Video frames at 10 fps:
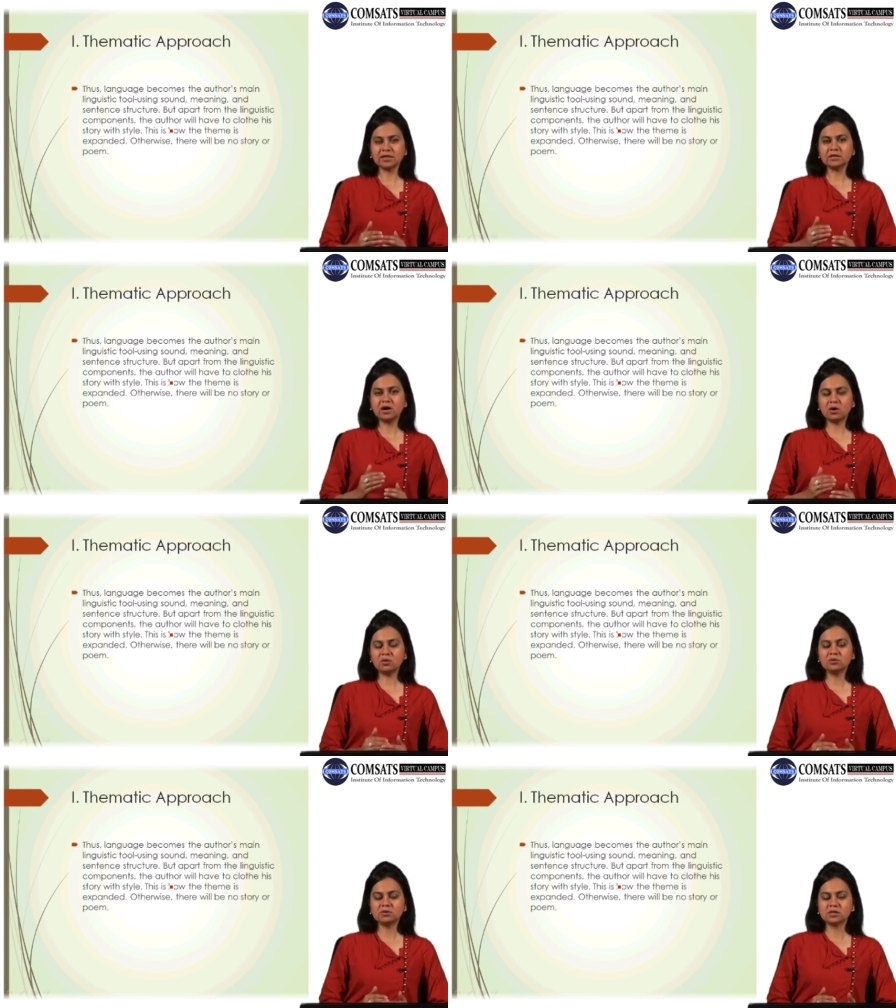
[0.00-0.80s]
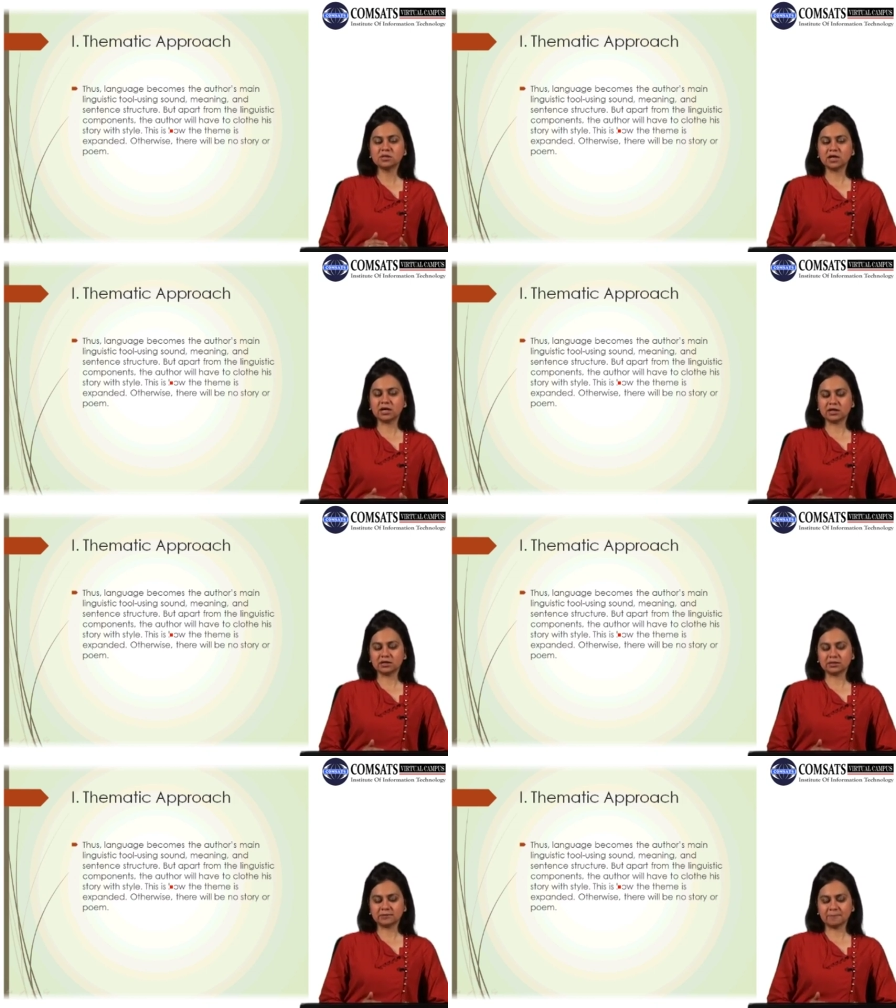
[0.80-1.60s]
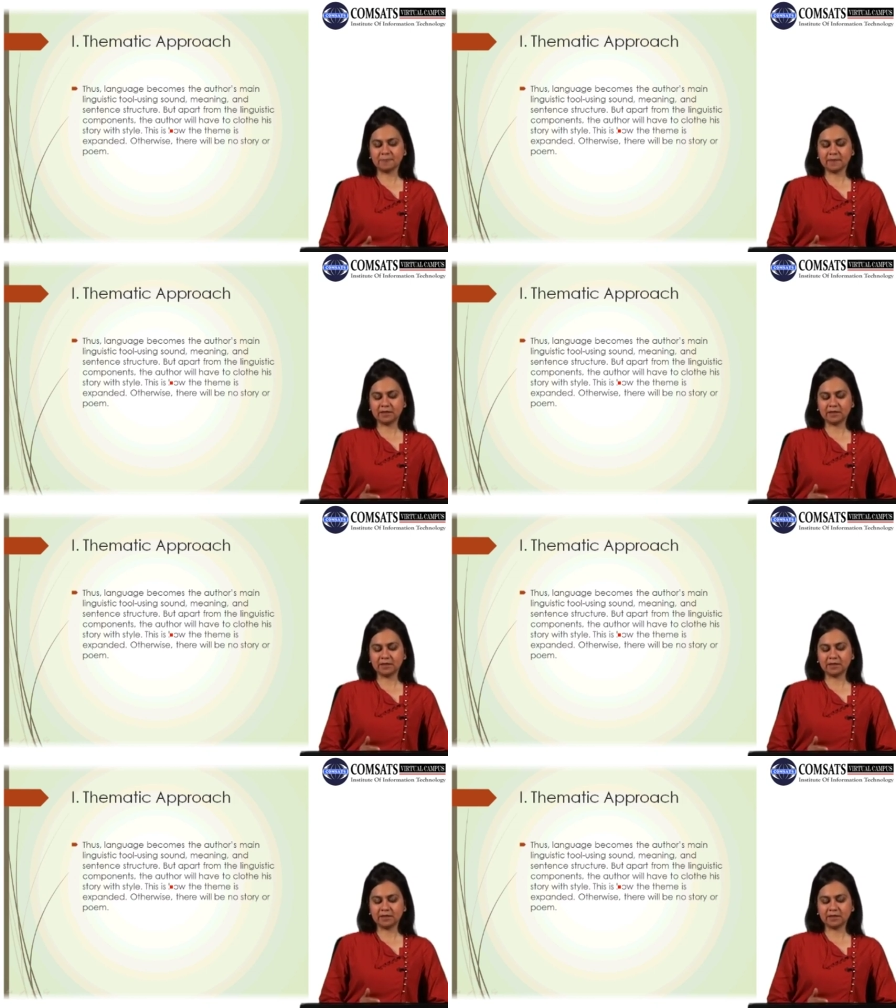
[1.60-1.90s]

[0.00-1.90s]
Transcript: that how a